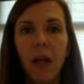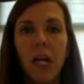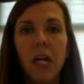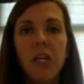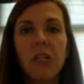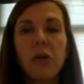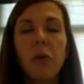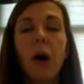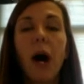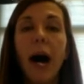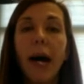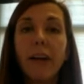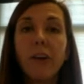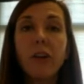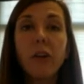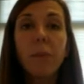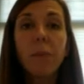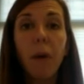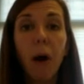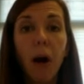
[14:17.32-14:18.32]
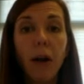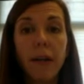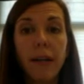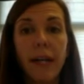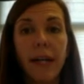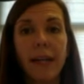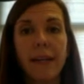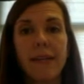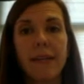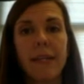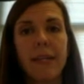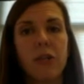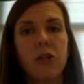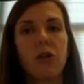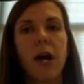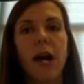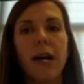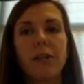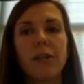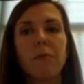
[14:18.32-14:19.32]
So hydrogen bonding is the
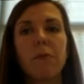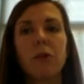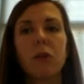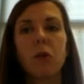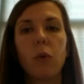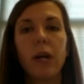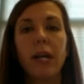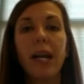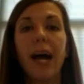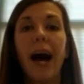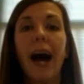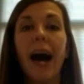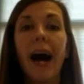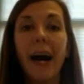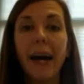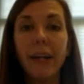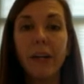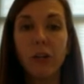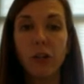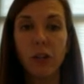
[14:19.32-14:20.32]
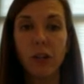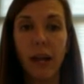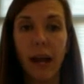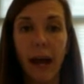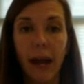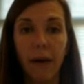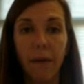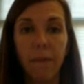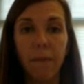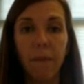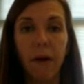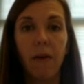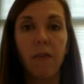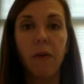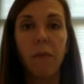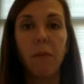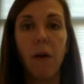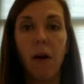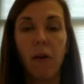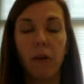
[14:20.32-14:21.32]
attraction between a hydrogen atom of a
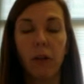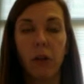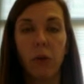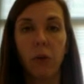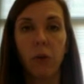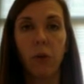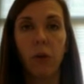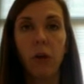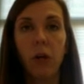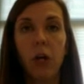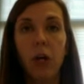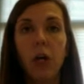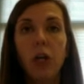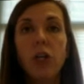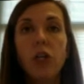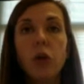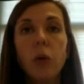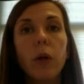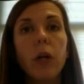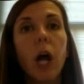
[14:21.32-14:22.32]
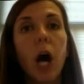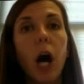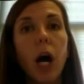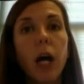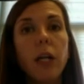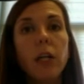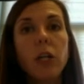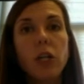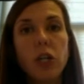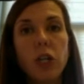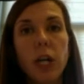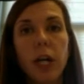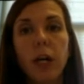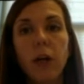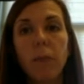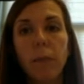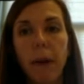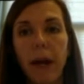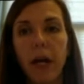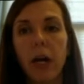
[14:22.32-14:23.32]
molecule to an
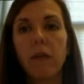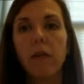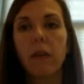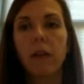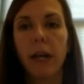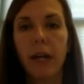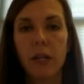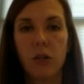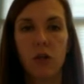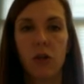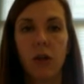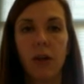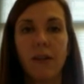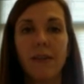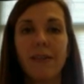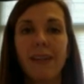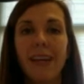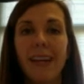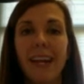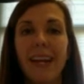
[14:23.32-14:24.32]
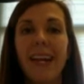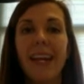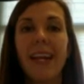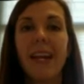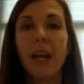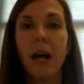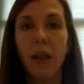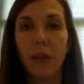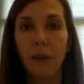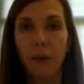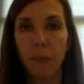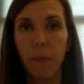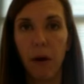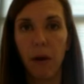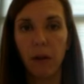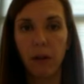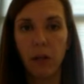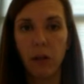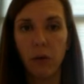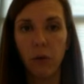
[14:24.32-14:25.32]
unshared pair of electrons in another
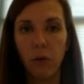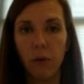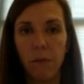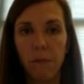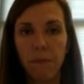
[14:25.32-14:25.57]
molecule.